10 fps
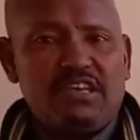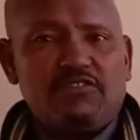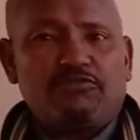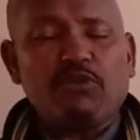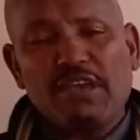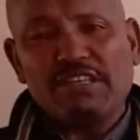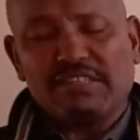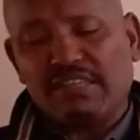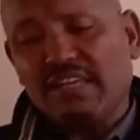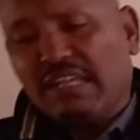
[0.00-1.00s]

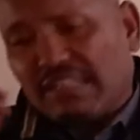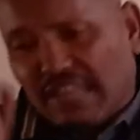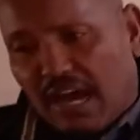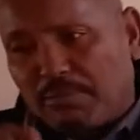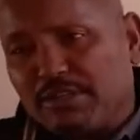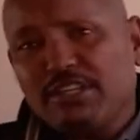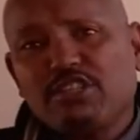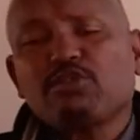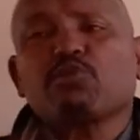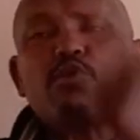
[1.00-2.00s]
Fluency, the
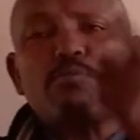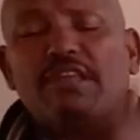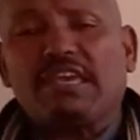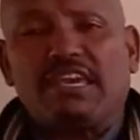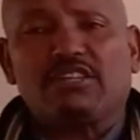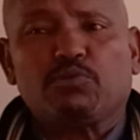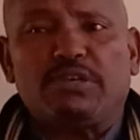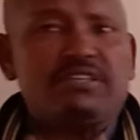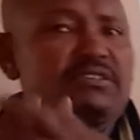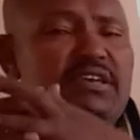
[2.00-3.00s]
ability to communicate
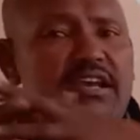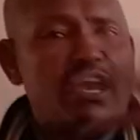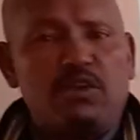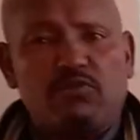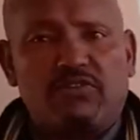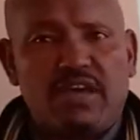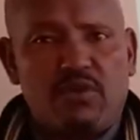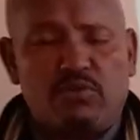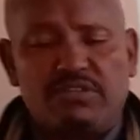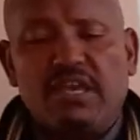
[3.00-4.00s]
with a kind of
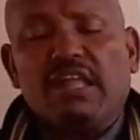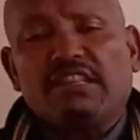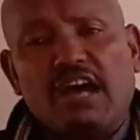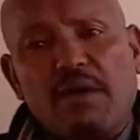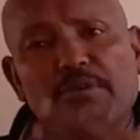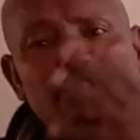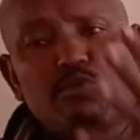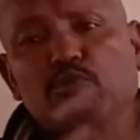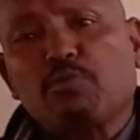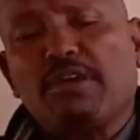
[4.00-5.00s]
language, the
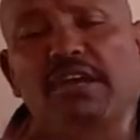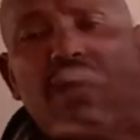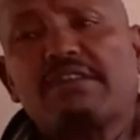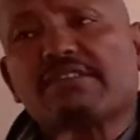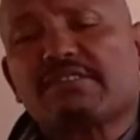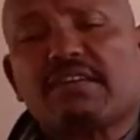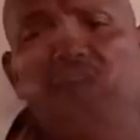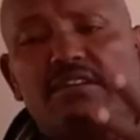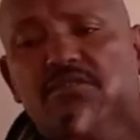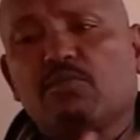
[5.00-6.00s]
ability to make
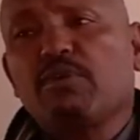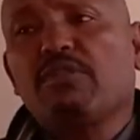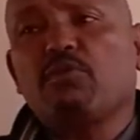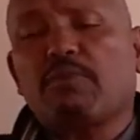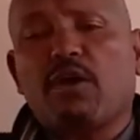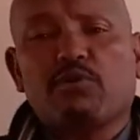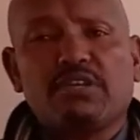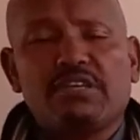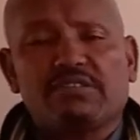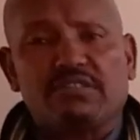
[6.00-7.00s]
understand with my
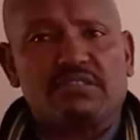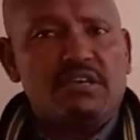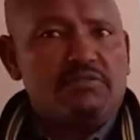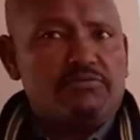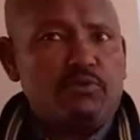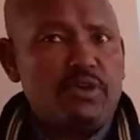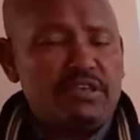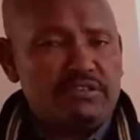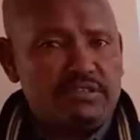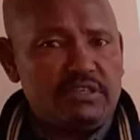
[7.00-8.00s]
audiences,
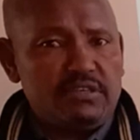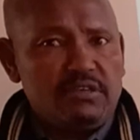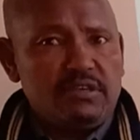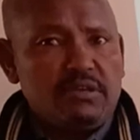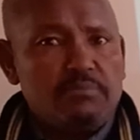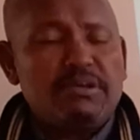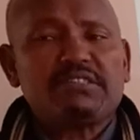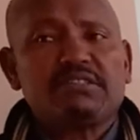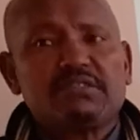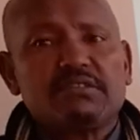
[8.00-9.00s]
fluency.
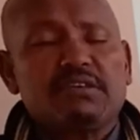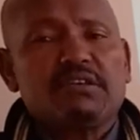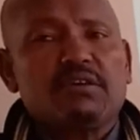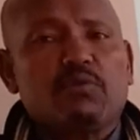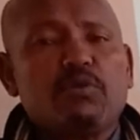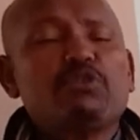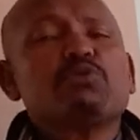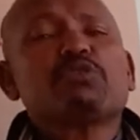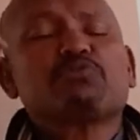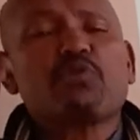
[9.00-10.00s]
But we do
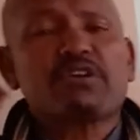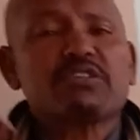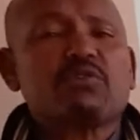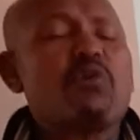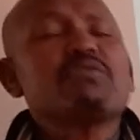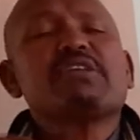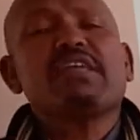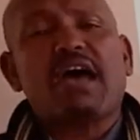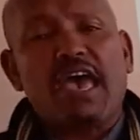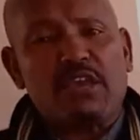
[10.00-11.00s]
not focus only
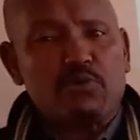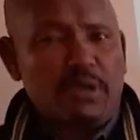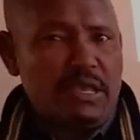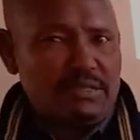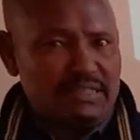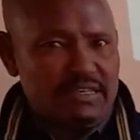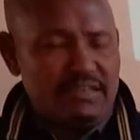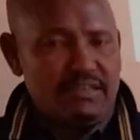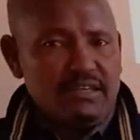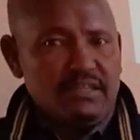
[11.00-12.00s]
accuracy.